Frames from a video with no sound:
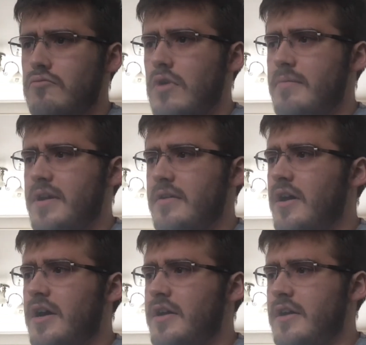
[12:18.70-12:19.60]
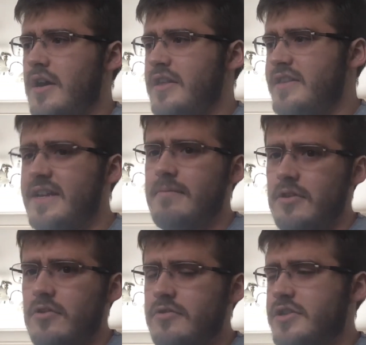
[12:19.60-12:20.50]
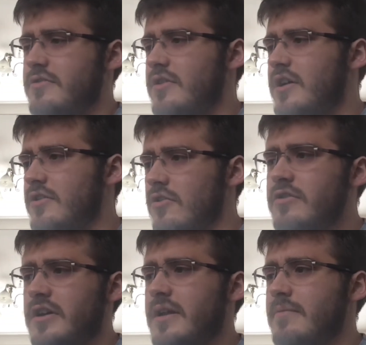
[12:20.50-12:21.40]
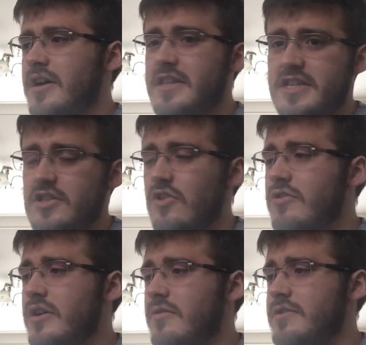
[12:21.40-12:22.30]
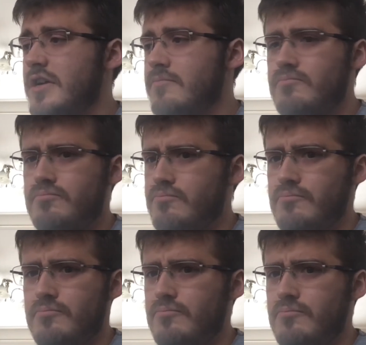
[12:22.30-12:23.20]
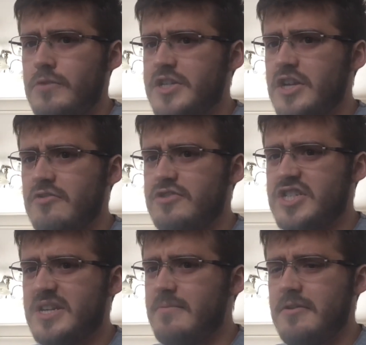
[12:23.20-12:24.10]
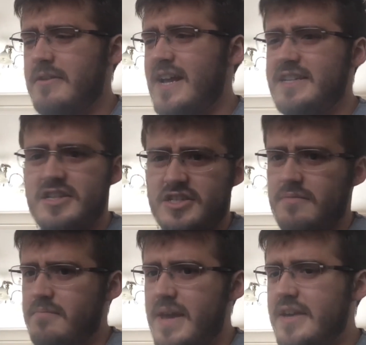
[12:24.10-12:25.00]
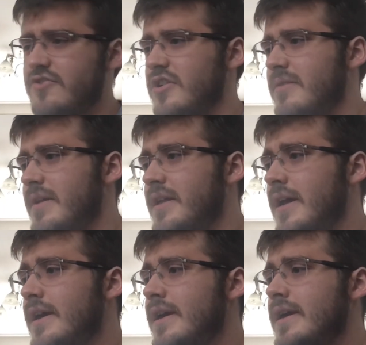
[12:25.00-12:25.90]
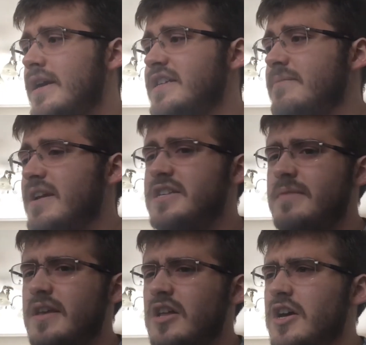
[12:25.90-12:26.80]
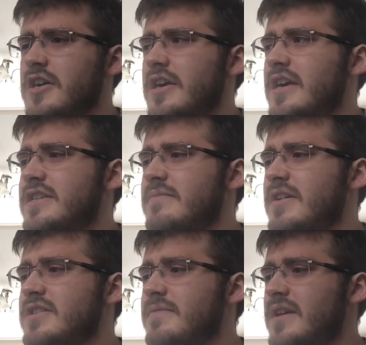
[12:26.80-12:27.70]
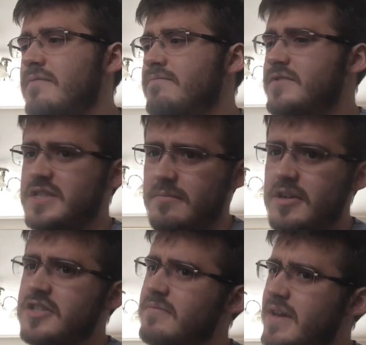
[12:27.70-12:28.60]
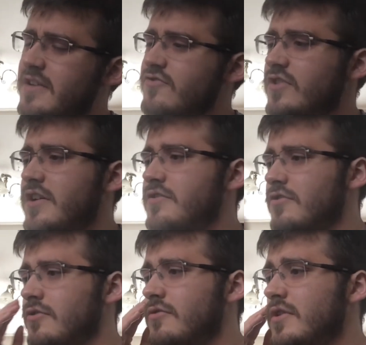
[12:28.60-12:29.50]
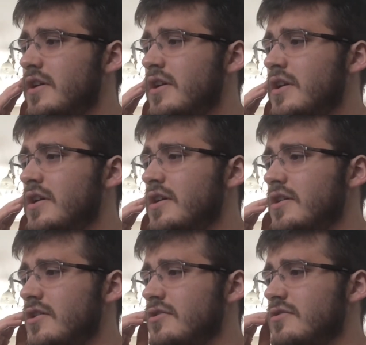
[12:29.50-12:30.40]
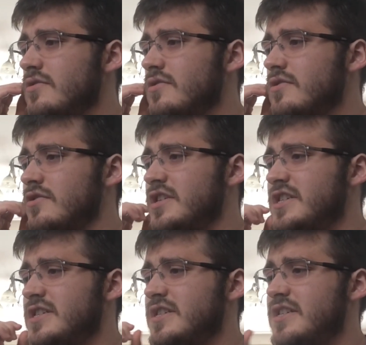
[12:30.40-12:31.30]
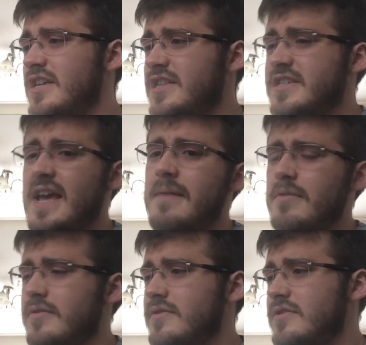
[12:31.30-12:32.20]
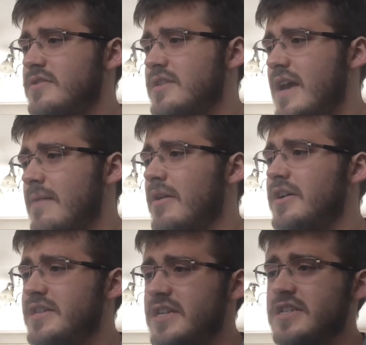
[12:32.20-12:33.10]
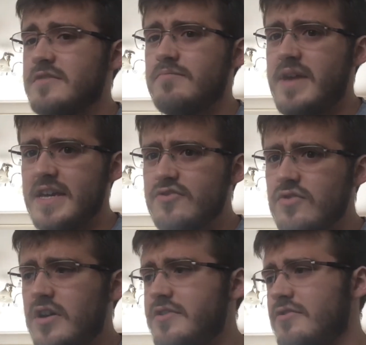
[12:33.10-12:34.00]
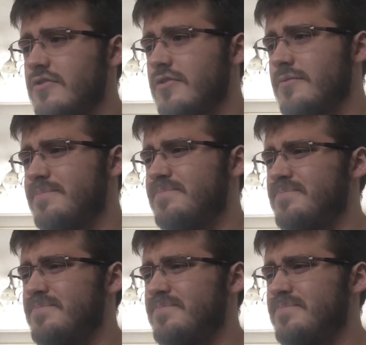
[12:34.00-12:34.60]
I did have a look on him, like his look. I was like, there's no similarities to Megatron. I mean, is he meant to be similar to Megatron, or does he see the same ideas as Megatron, or?